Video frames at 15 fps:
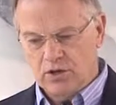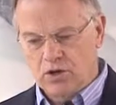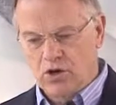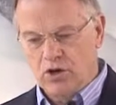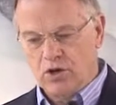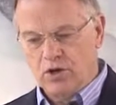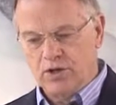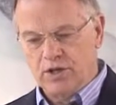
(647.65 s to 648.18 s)

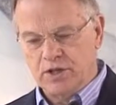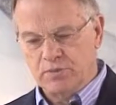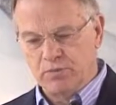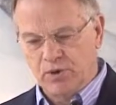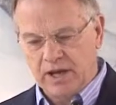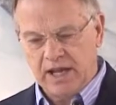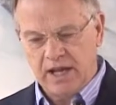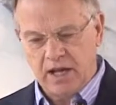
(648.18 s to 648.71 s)
God is
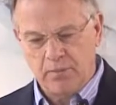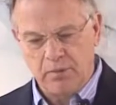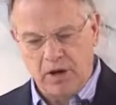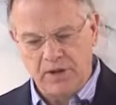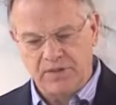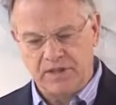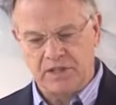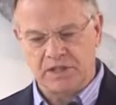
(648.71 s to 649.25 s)
bringing
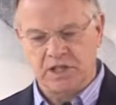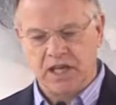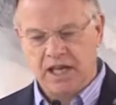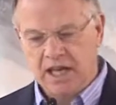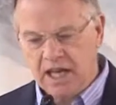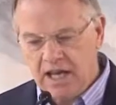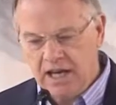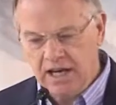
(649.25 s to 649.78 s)
about this
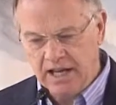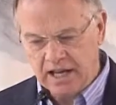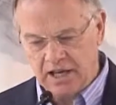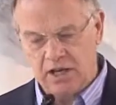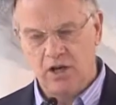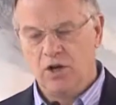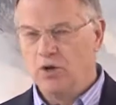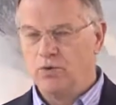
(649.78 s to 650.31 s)

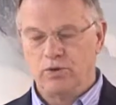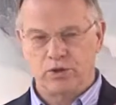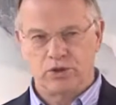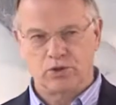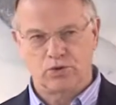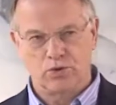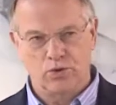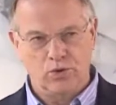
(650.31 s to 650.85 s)
healing,
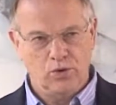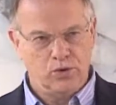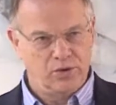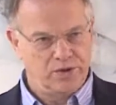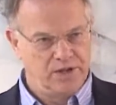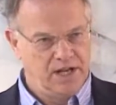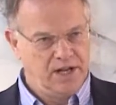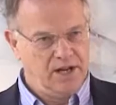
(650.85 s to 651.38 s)

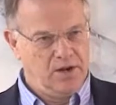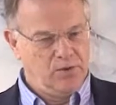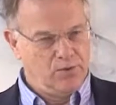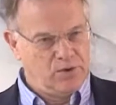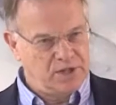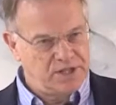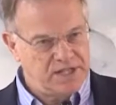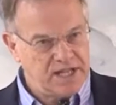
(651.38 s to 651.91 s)
restored,
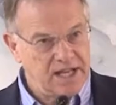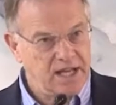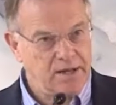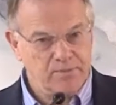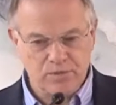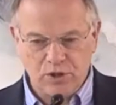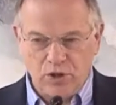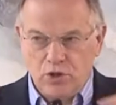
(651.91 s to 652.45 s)

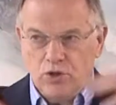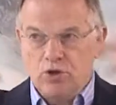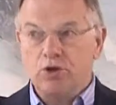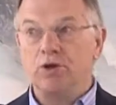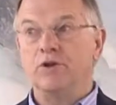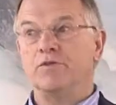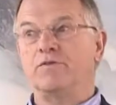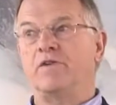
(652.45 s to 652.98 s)
redeemed,
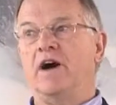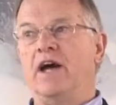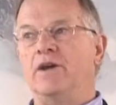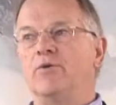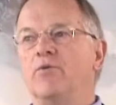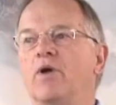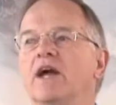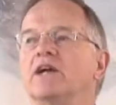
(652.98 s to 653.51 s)

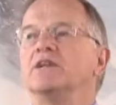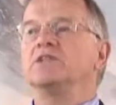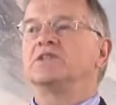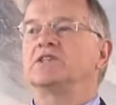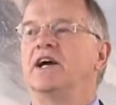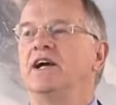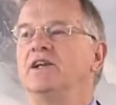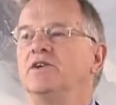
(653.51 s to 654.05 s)
unified,
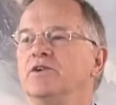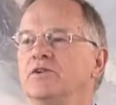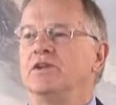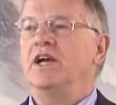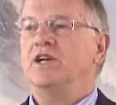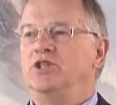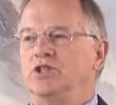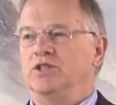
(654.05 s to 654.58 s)
reconciled
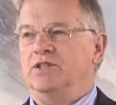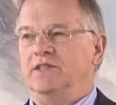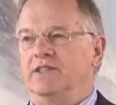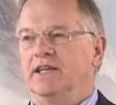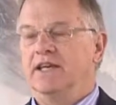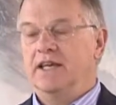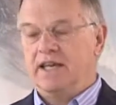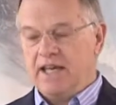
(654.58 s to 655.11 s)
creation
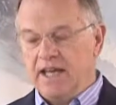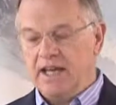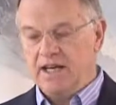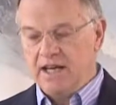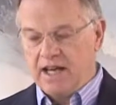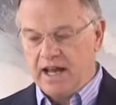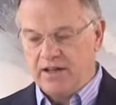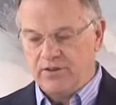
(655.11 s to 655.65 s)

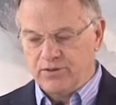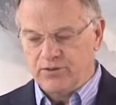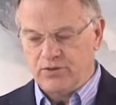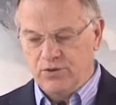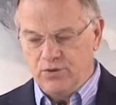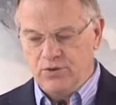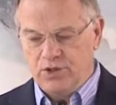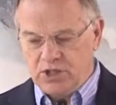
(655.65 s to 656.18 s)
in and
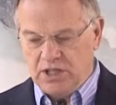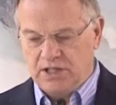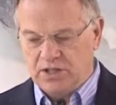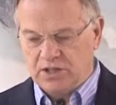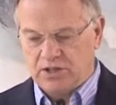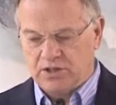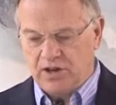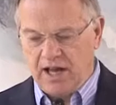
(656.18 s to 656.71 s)
through
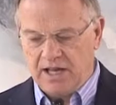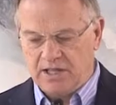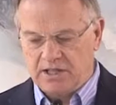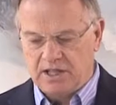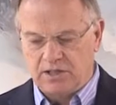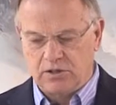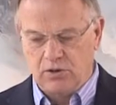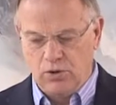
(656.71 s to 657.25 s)
Jesus
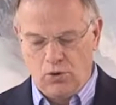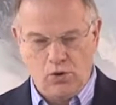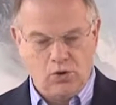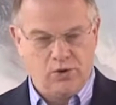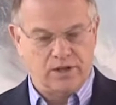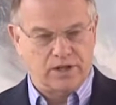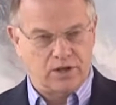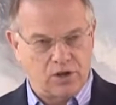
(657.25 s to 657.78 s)
Christ as
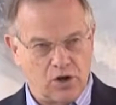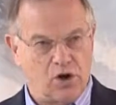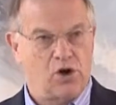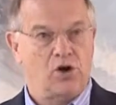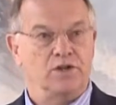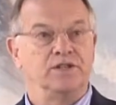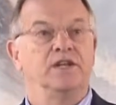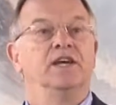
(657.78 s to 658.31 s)
Lord and
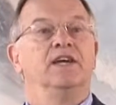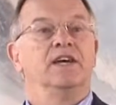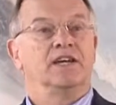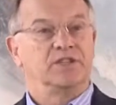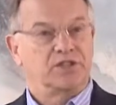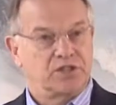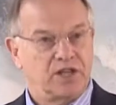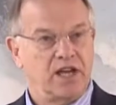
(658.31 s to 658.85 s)
God
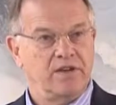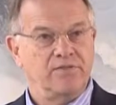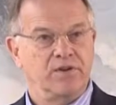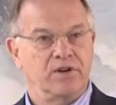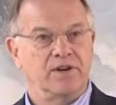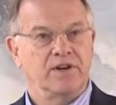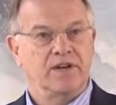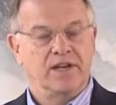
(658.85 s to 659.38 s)
and
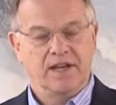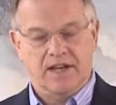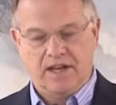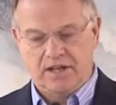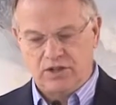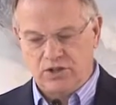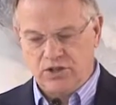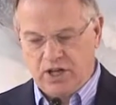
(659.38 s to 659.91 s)
Saviour
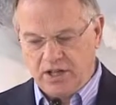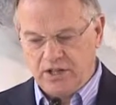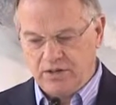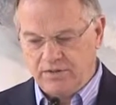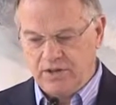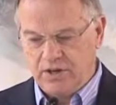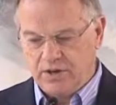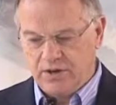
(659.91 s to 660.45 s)
and Judge
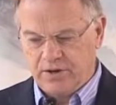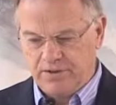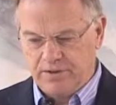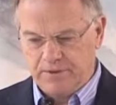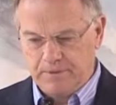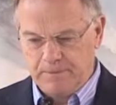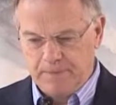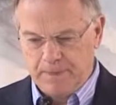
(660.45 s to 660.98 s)
of the
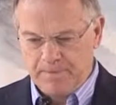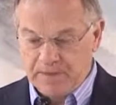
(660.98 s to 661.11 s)
earth.